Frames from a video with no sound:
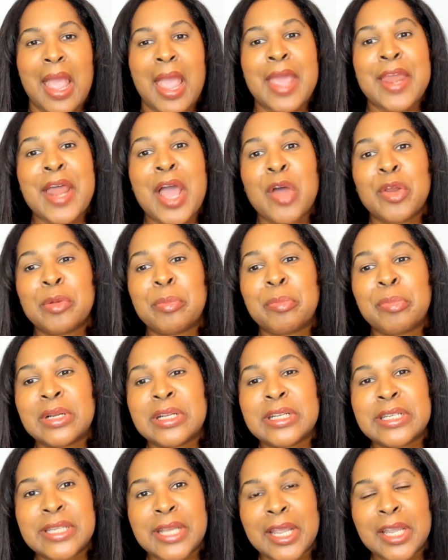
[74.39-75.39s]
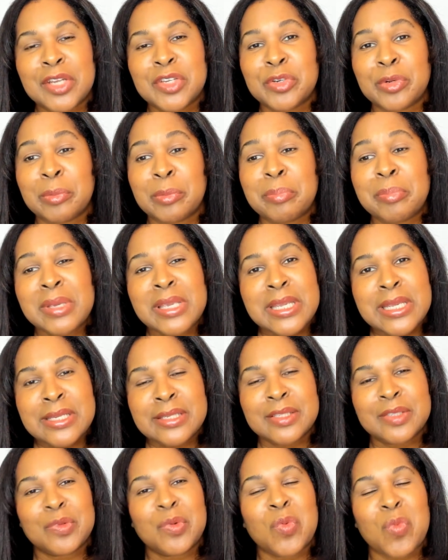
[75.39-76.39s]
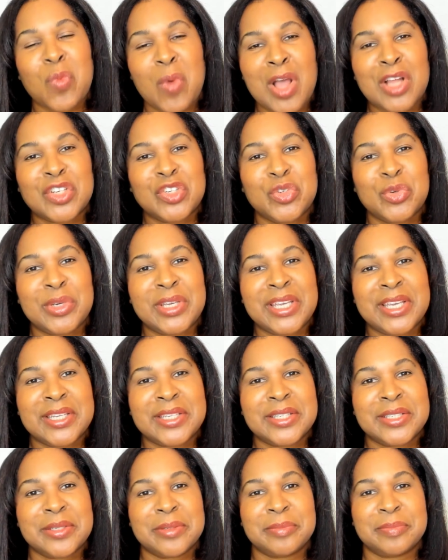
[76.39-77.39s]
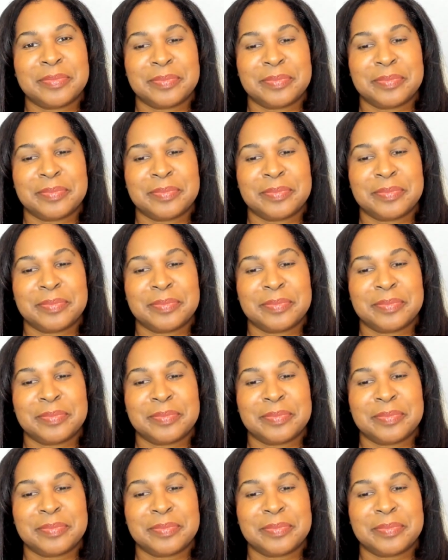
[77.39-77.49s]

and how to protect your peace while doing it.